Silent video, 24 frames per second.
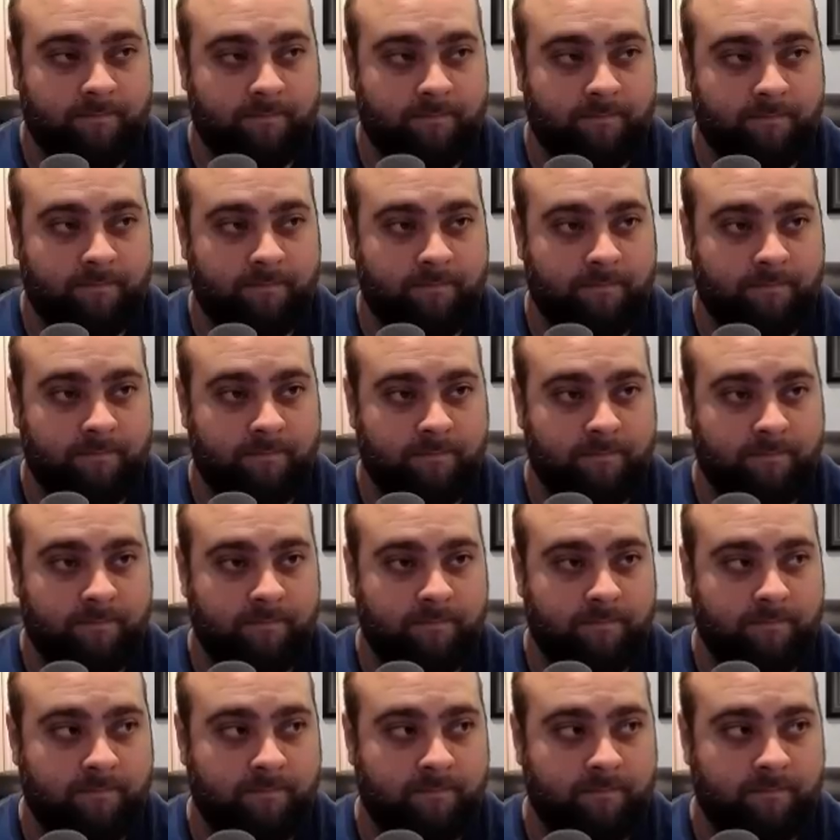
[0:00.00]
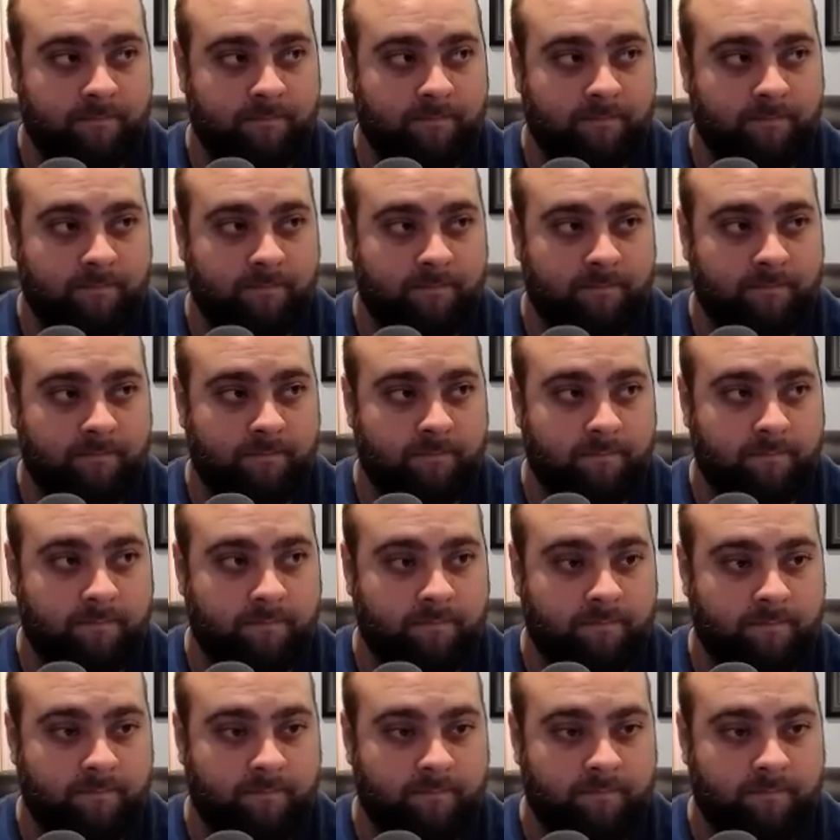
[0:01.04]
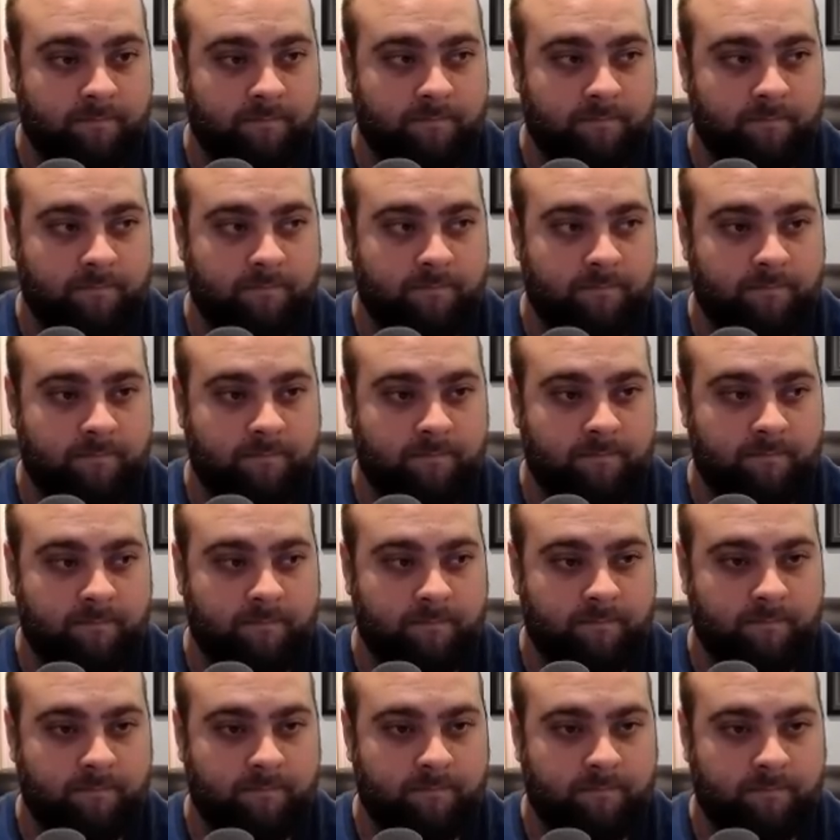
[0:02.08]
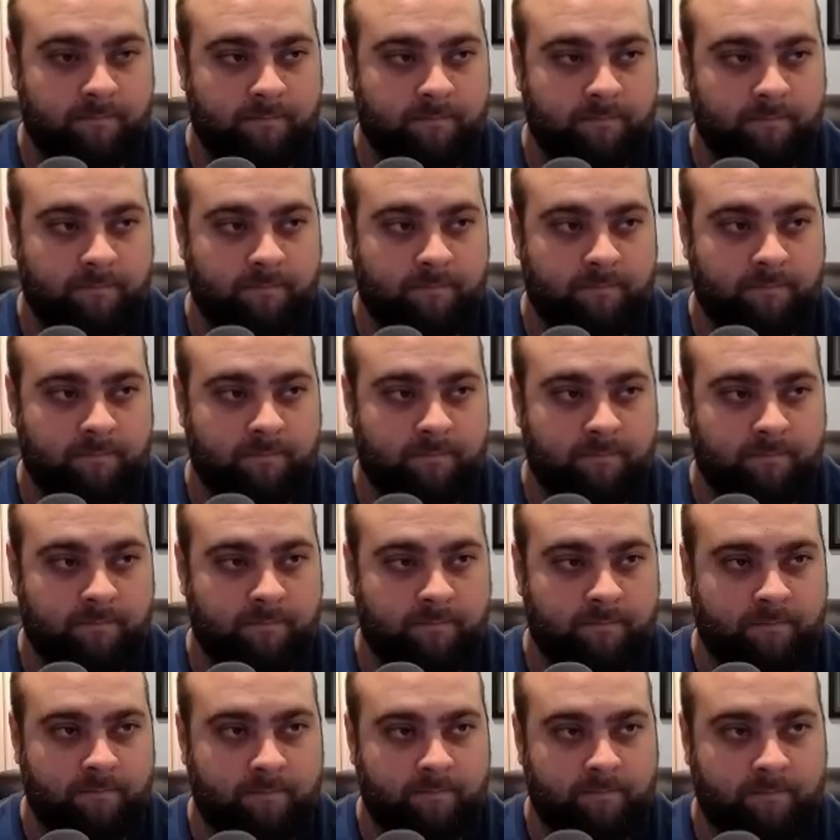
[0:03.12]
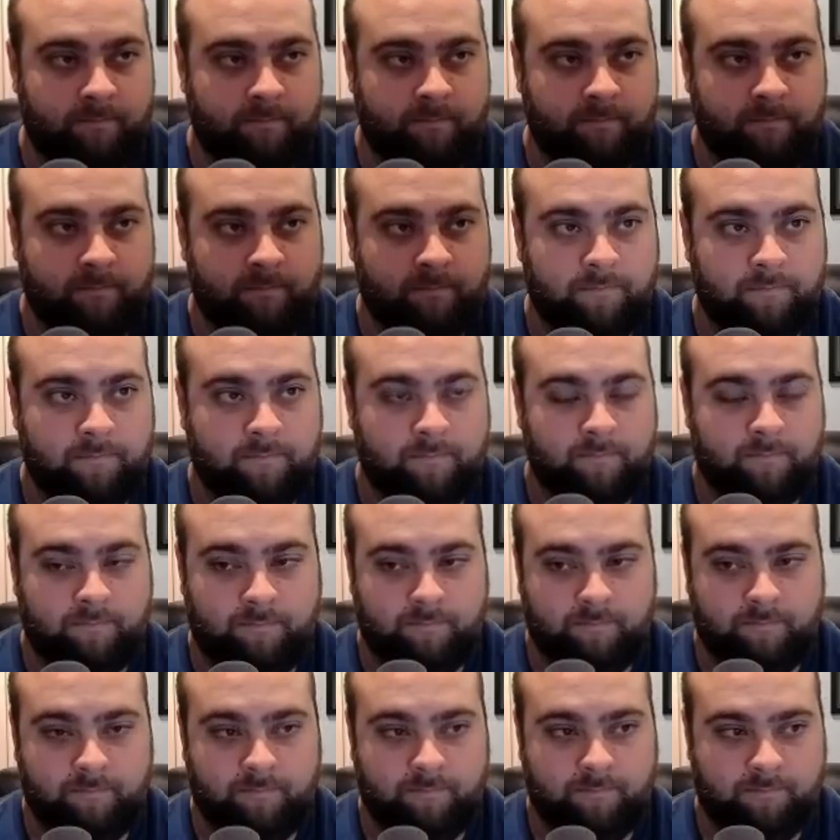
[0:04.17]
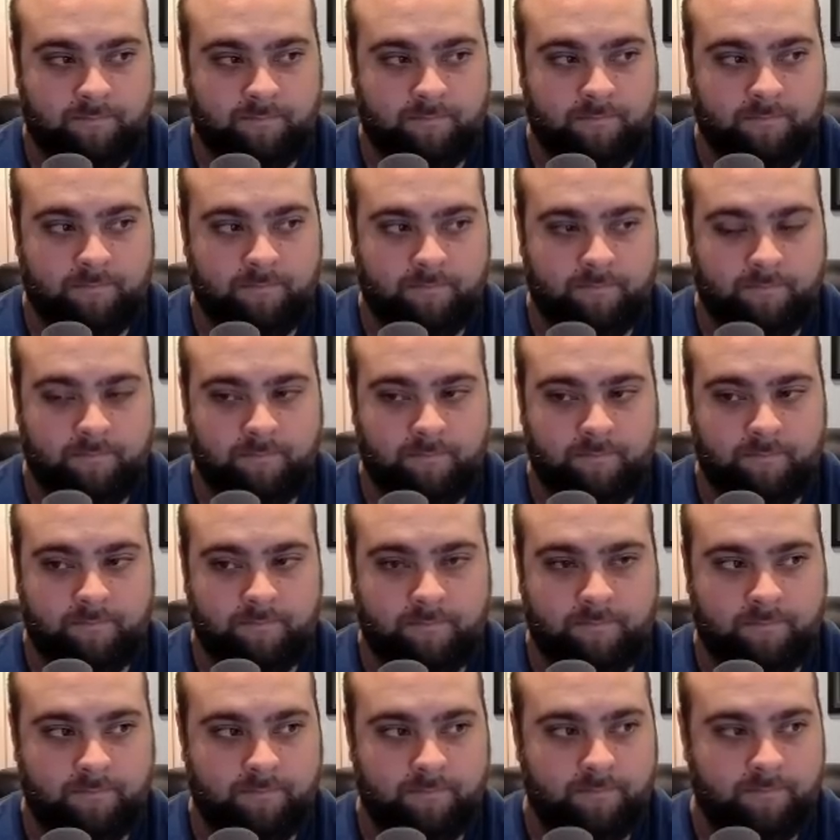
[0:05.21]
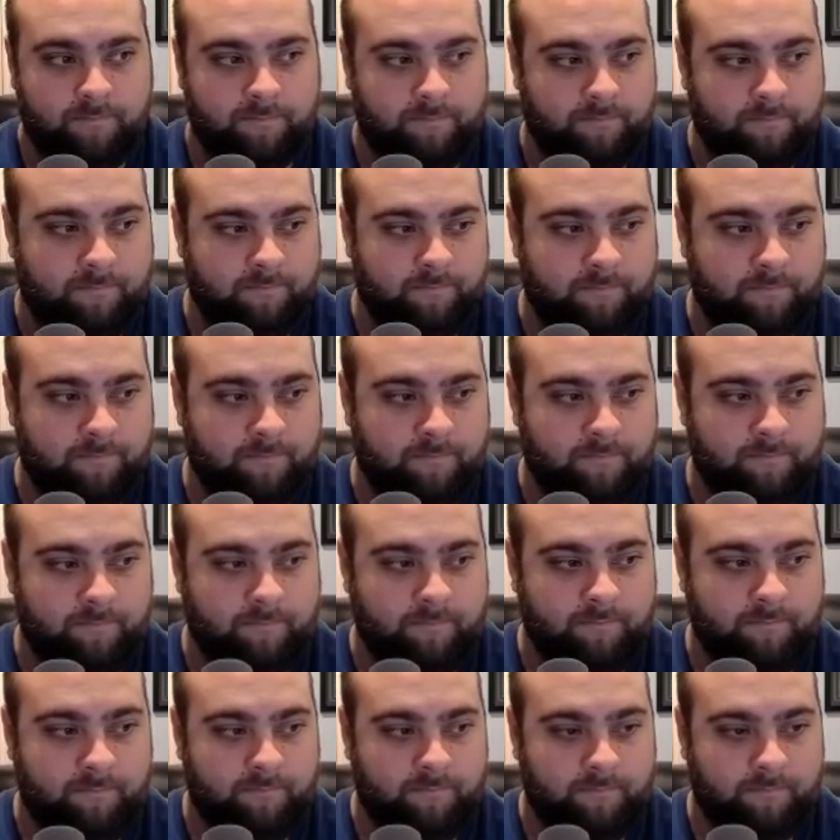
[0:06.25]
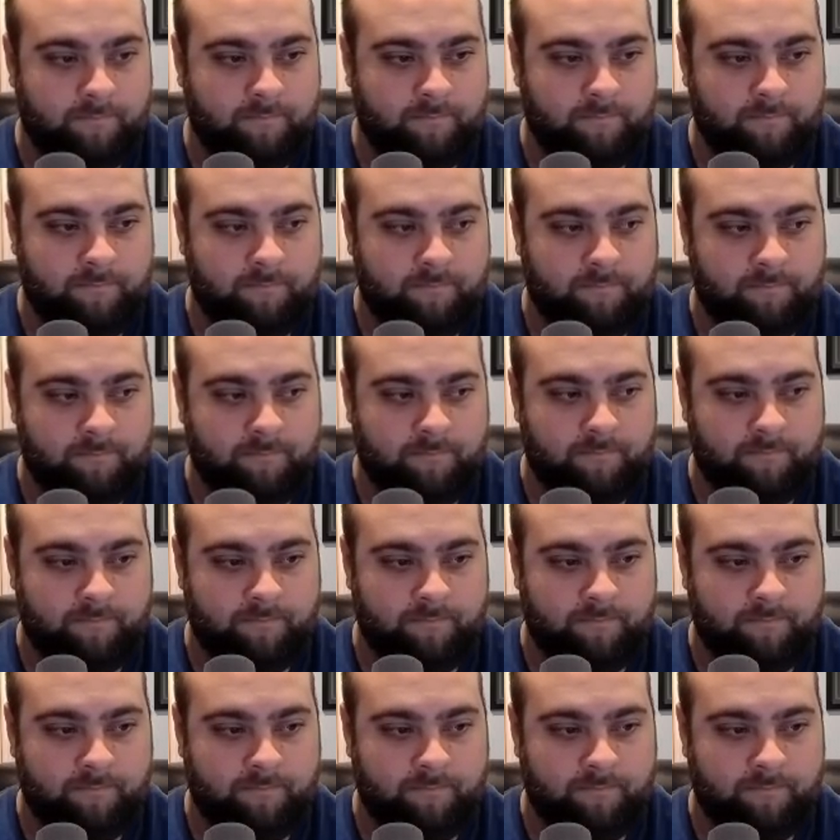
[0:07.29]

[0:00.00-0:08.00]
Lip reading: The person shown says nothing.